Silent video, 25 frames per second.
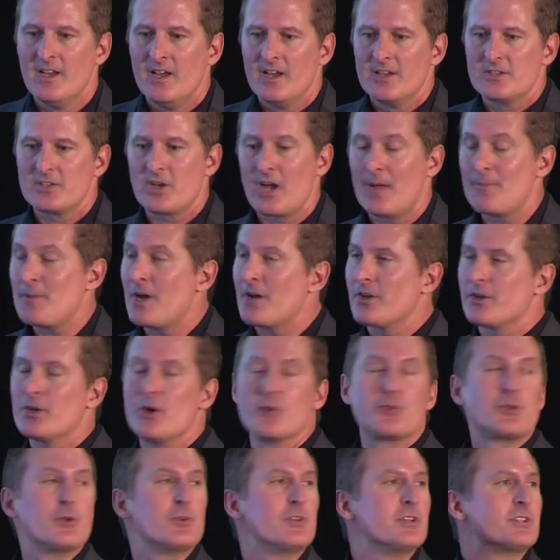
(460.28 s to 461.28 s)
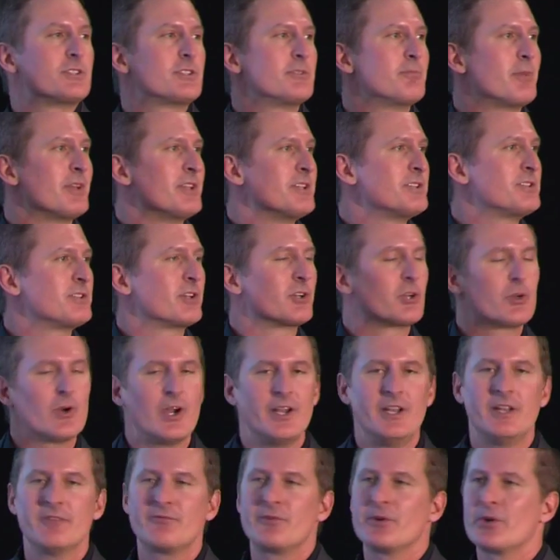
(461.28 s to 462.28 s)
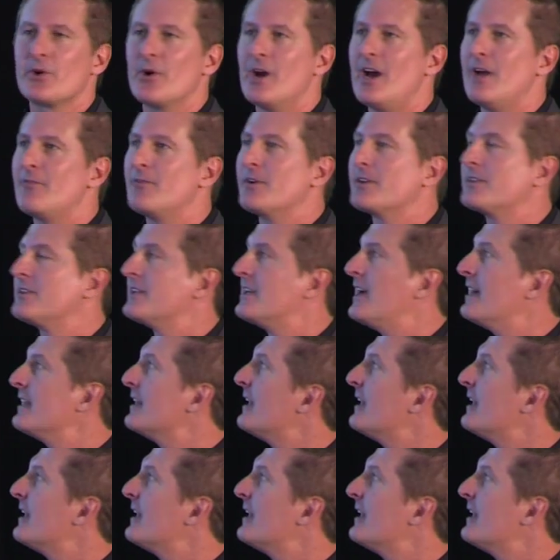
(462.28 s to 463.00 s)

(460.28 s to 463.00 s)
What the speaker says: So I'm not going to go through this, but this is a great infographic that I